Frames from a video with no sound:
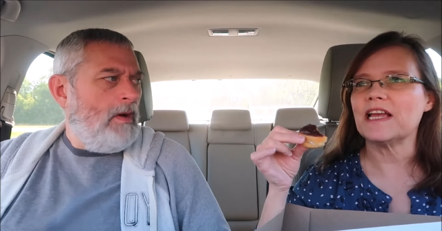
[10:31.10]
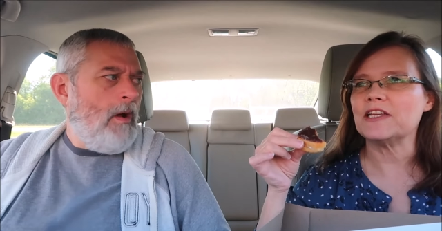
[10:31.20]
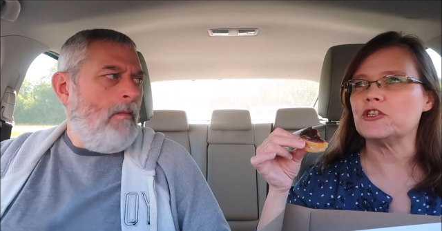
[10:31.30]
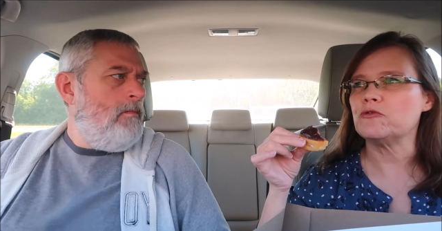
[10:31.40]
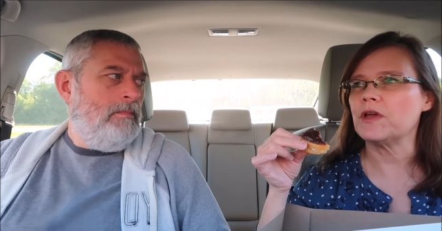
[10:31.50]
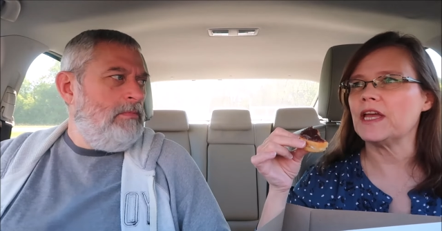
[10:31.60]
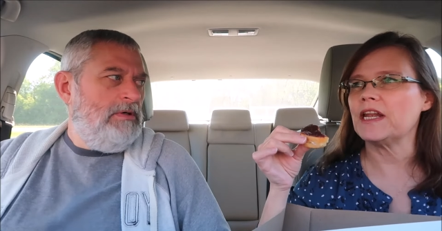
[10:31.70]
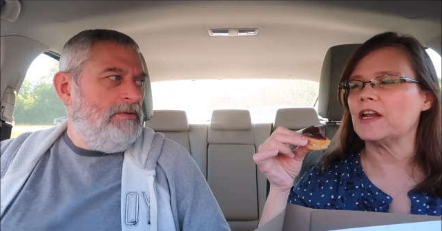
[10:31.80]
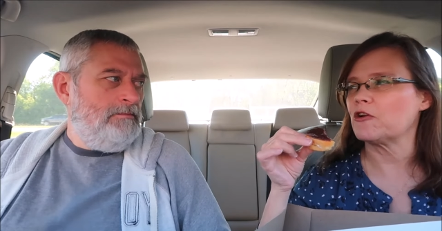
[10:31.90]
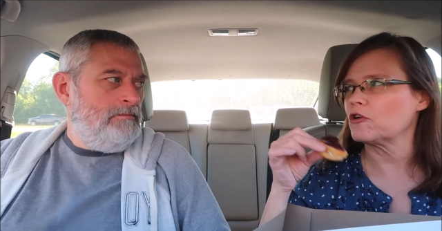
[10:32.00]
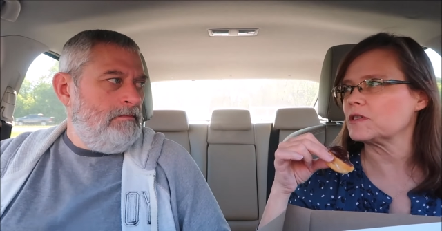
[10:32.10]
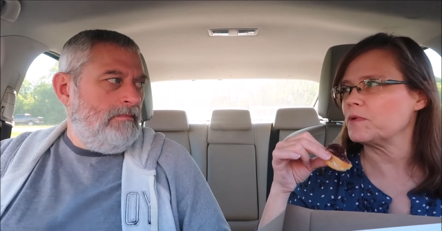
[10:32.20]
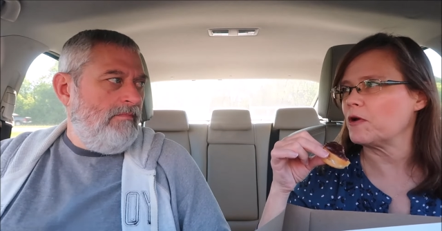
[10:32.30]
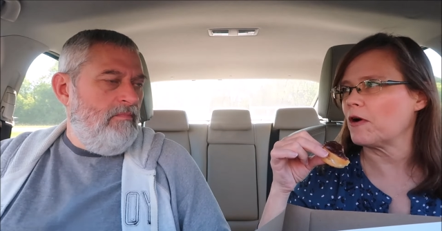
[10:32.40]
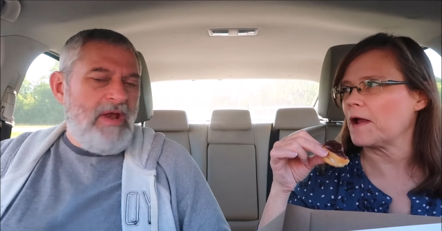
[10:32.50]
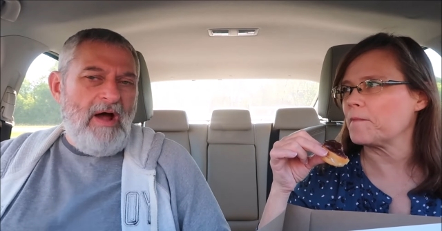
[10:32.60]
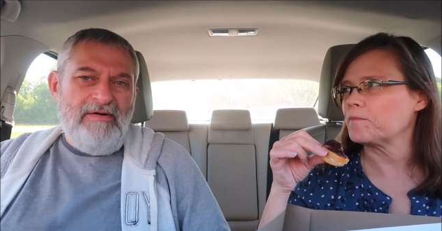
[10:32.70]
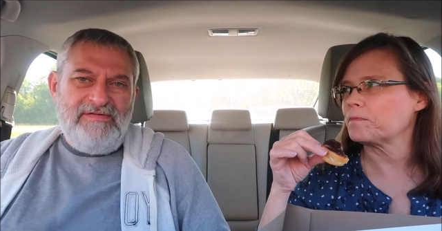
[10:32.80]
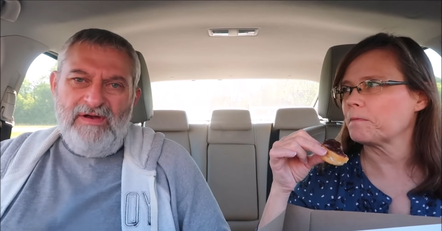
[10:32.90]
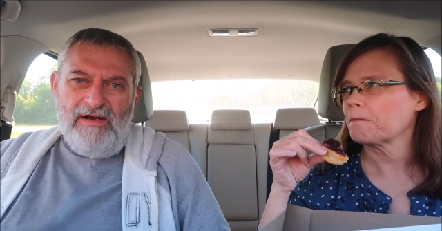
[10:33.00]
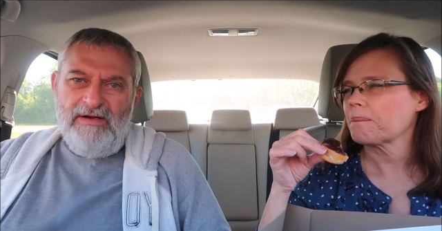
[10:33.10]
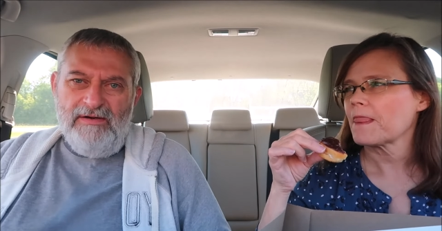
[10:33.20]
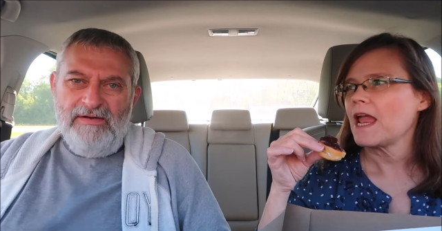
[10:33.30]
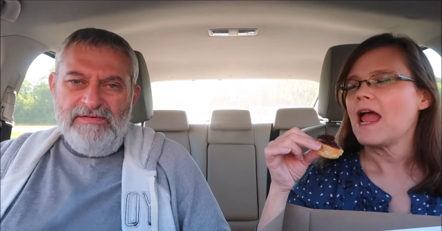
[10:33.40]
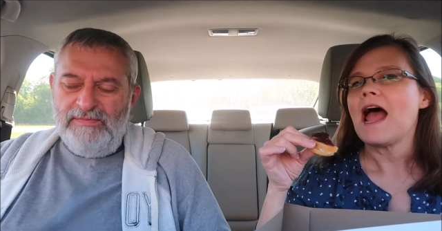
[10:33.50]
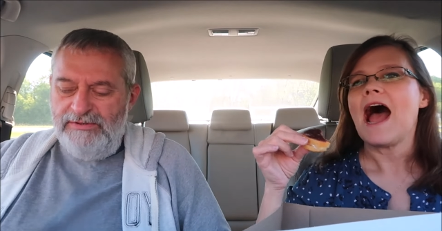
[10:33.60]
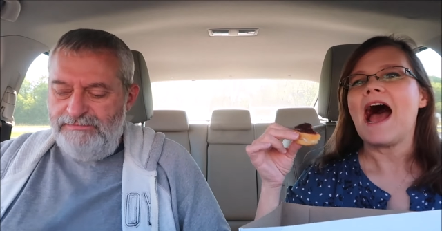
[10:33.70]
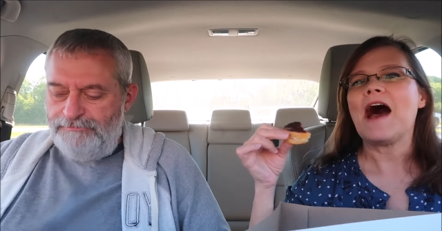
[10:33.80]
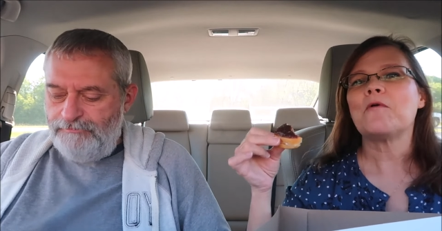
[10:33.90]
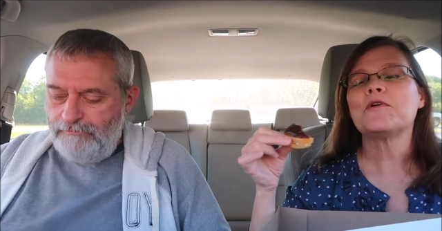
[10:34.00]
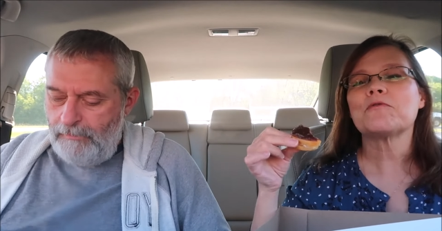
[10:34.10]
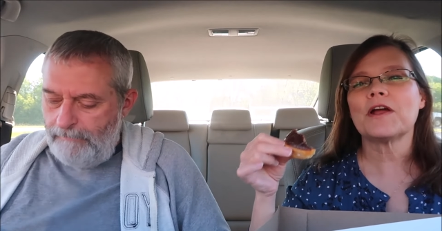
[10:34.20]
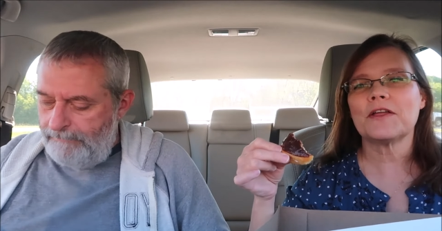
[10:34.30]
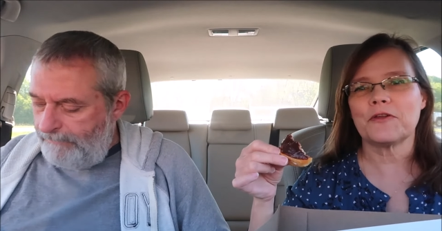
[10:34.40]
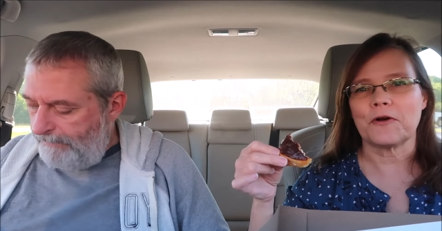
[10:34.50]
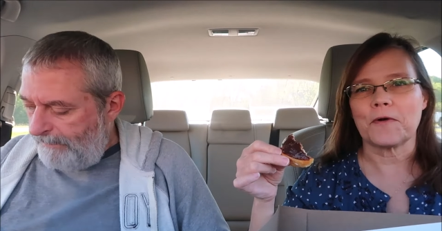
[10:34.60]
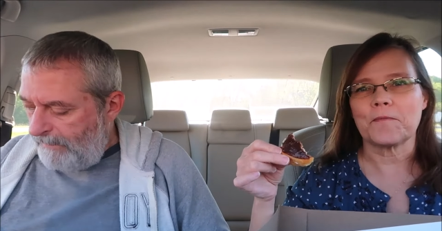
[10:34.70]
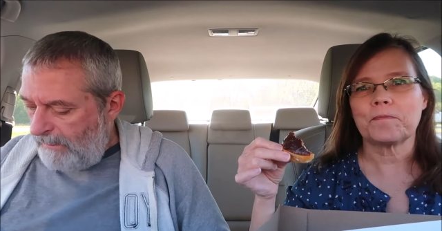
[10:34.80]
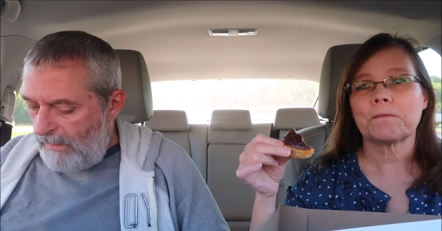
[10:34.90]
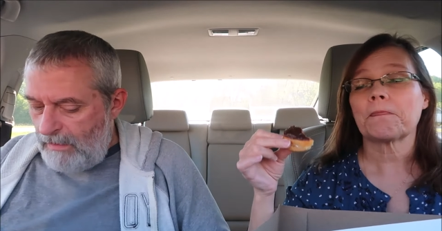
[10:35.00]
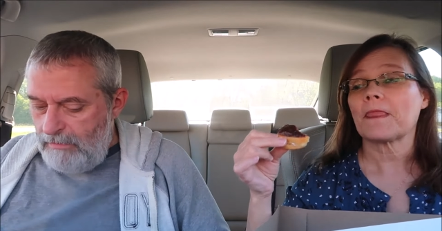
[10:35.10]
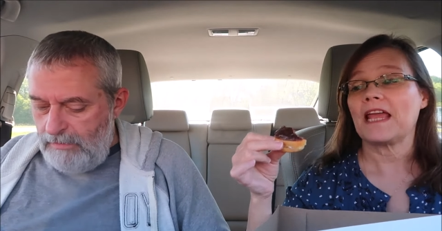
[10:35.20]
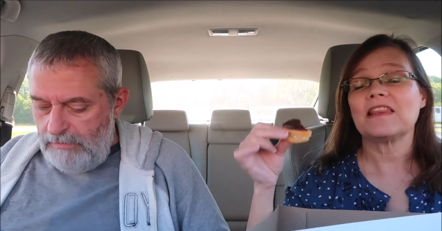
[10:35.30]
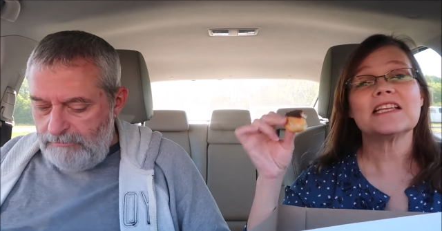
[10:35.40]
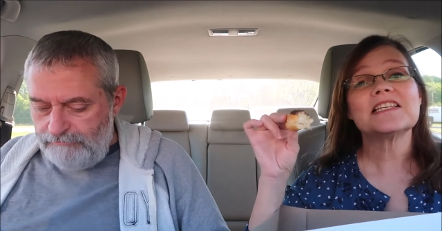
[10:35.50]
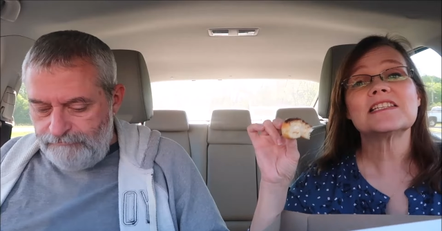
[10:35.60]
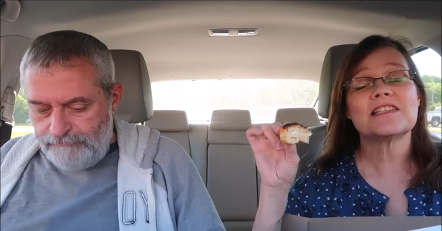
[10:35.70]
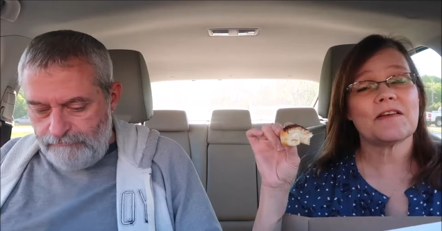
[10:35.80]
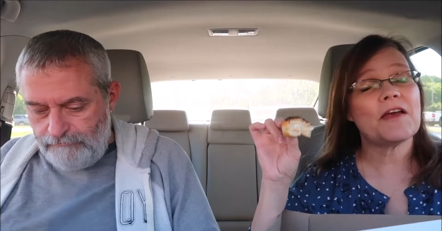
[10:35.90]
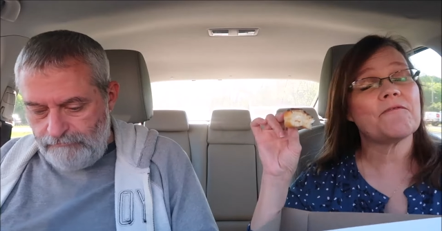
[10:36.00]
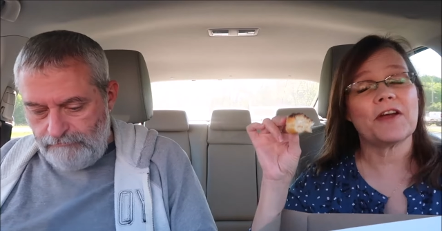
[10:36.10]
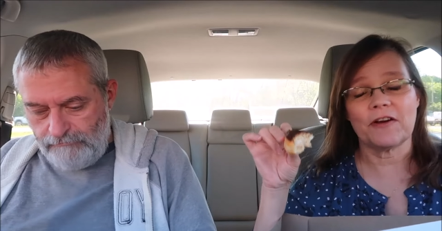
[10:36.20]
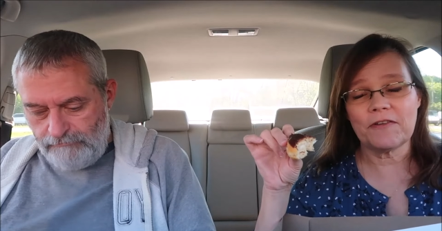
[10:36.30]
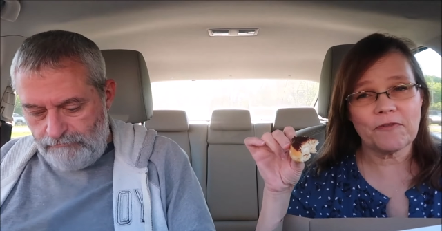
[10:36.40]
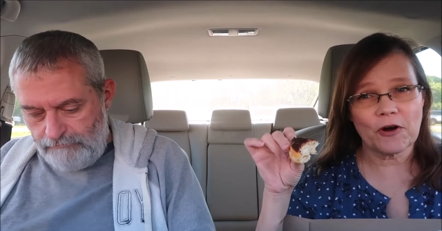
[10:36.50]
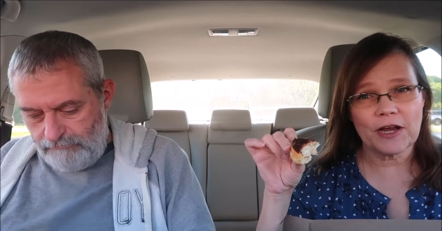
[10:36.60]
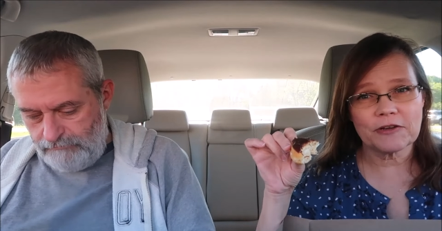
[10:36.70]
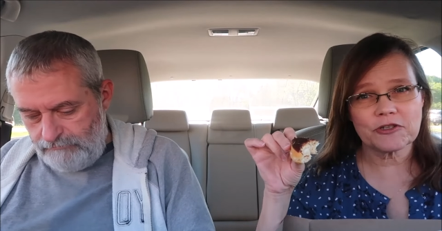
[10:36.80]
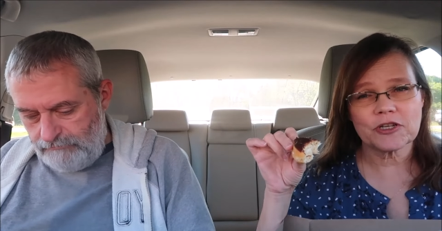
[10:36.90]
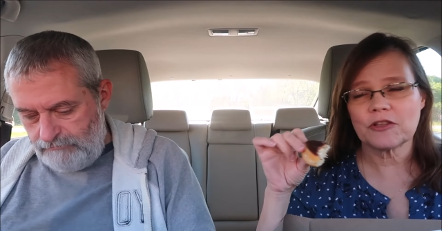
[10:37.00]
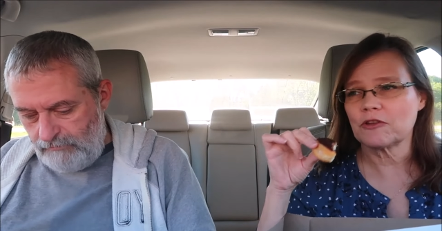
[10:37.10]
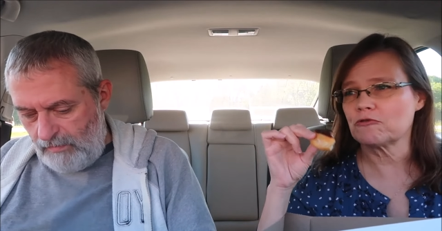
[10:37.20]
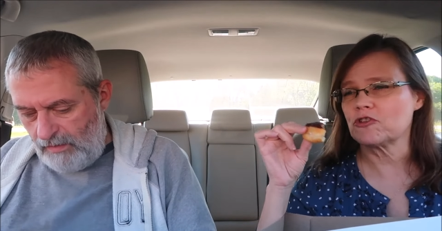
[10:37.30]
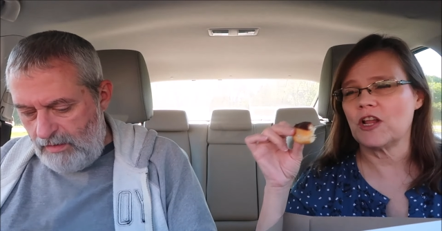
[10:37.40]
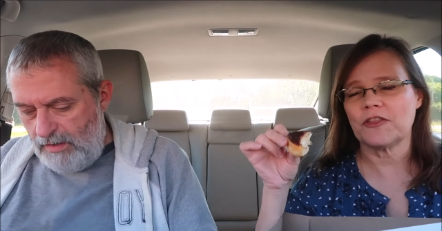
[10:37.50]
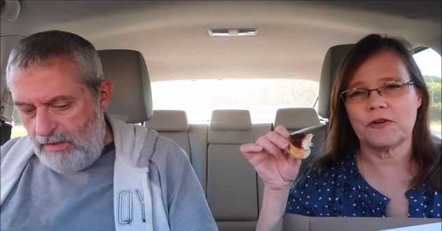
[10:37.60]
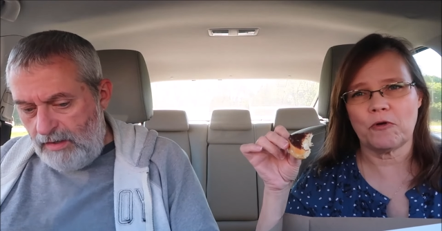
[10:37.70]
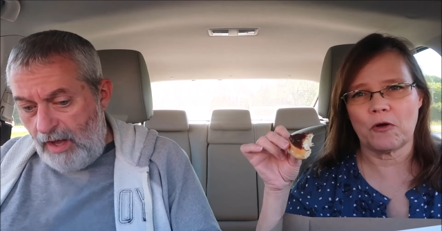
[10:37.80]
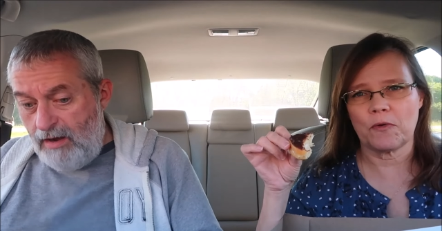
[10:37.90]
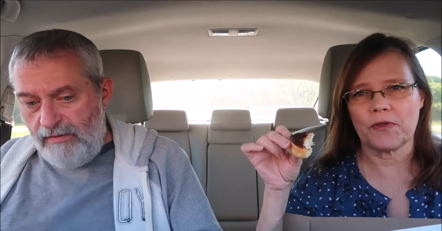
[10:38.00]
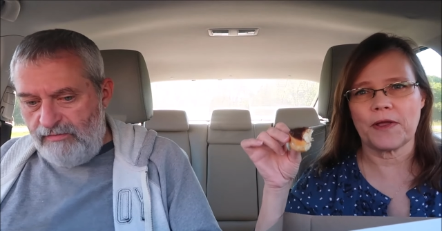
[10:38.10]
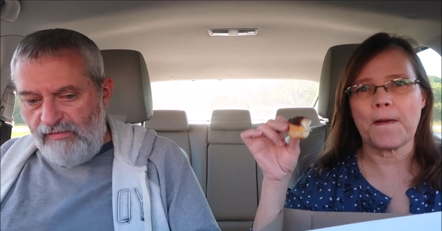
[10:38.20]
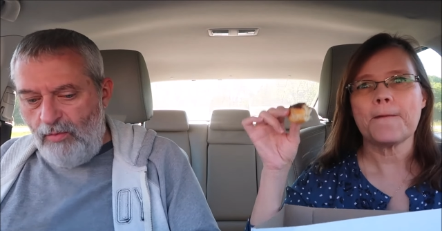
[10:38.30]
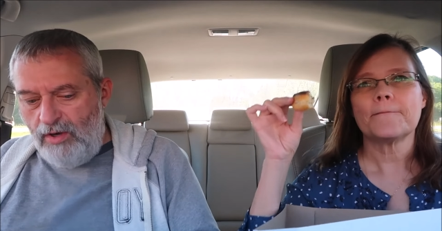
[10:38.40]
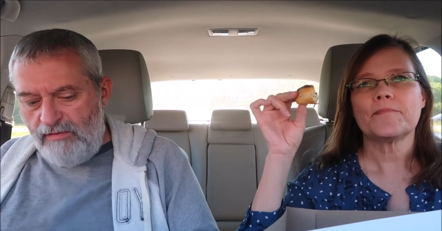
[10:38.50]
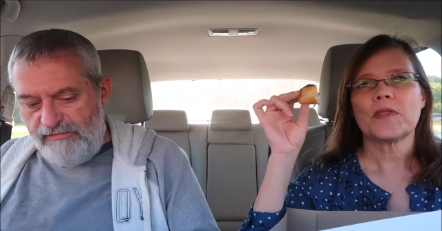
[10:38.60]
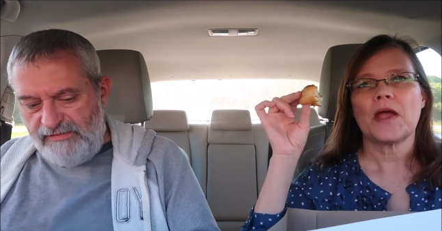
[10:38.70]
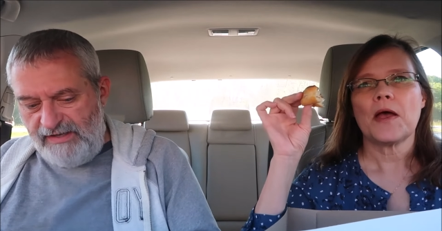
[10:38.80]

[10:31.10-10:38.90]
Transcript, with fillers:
Speaker 1: mm. as you get in a Krispy Kreme. No, it's
Speaker 2: not nearly as sweet.
Speaker 1: I would rather. This is very fresh. There's nothing wrong oh, with it. Oh, it's a
Speaker 2: wonderful